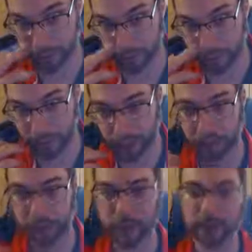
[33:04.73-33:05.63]
Deck
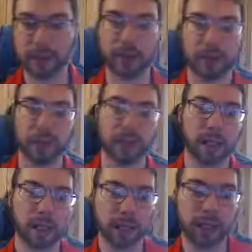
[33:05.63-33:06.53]
building is all game
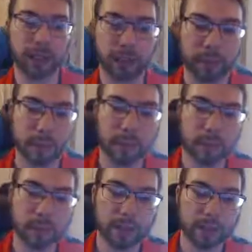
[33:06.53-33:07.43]
knowledge. You just kind of play it,
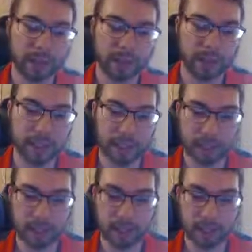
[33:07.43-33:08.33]
study,
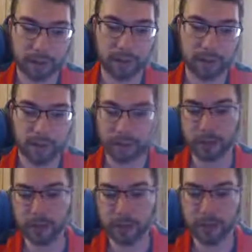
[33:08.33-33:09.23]
learn. It does
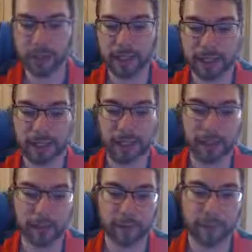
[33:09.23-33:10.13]
look like that
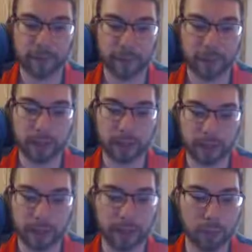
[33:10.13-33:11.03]
our field spells, like,
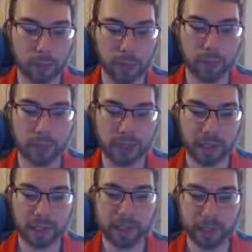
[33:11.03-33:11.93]
we get more copies of the
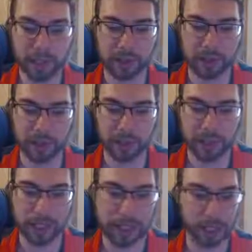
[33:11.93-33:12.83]
field spells in our opening
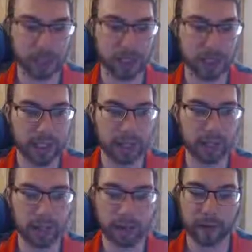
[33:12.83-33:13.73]
hand, which I think is
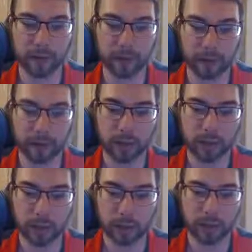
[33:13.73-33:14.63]
very, very good.
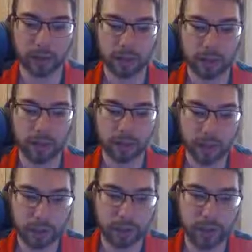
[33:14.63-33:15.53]
So we
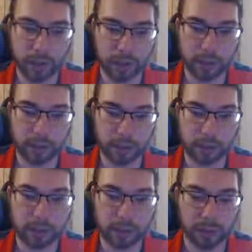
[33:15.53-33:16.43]
do the
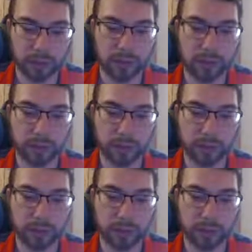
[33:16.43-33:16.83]
cruiser,